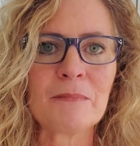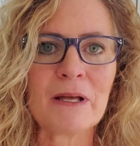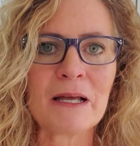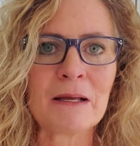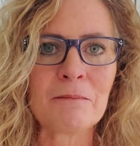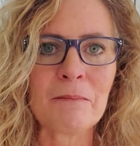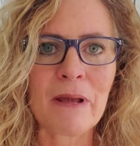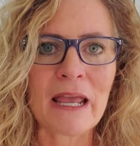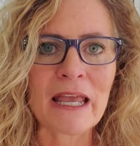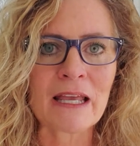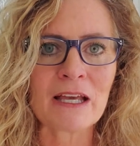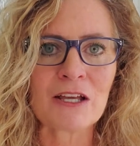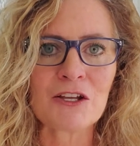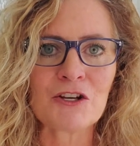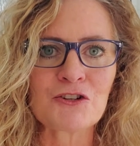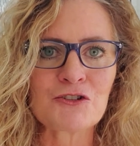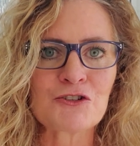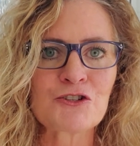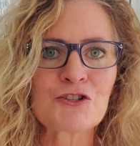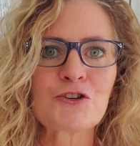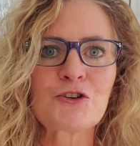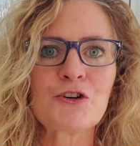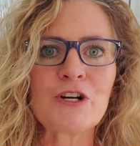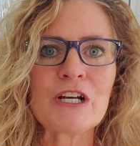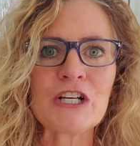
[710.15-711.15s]
and make it your
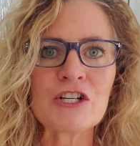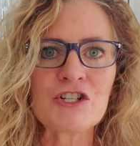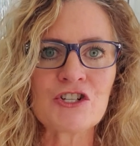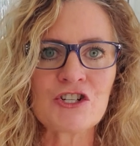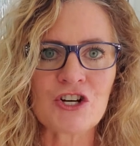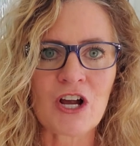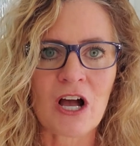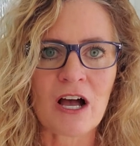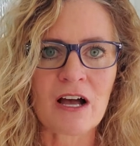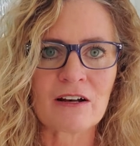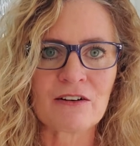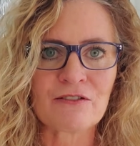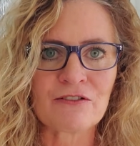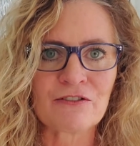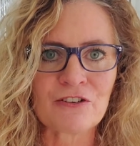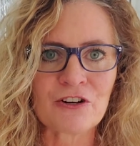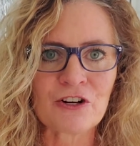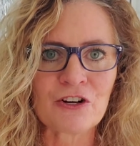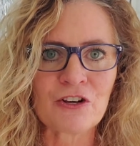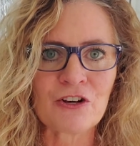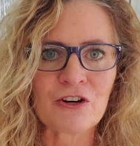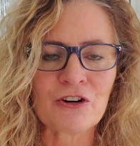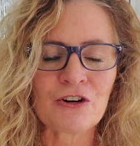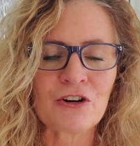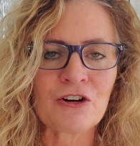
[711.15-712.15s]
screenshot for
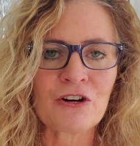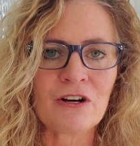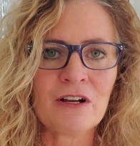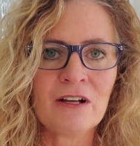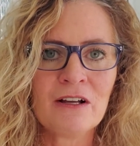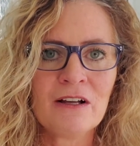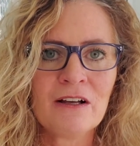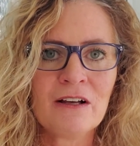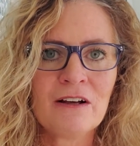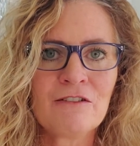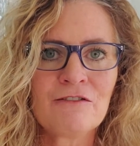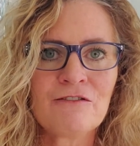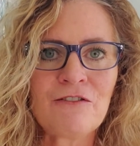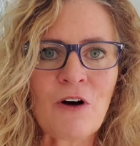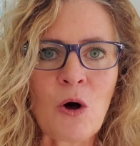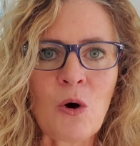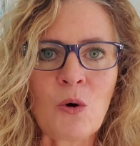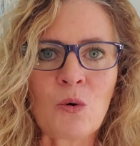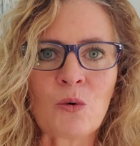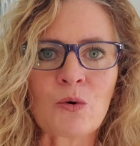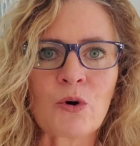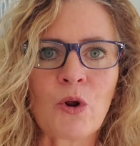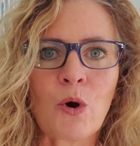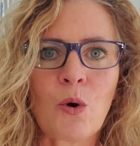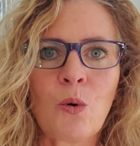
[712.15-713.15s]
your
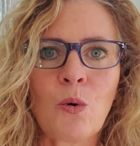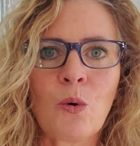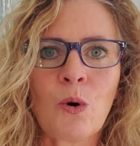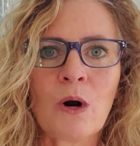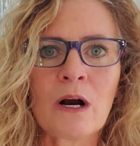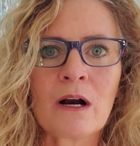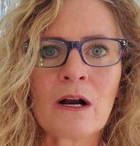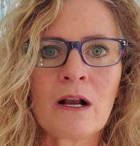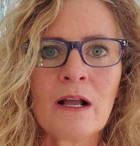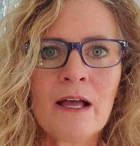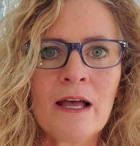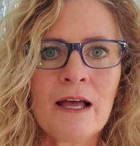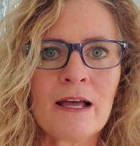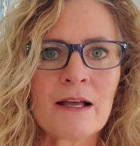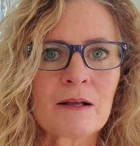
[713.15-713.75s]
phone or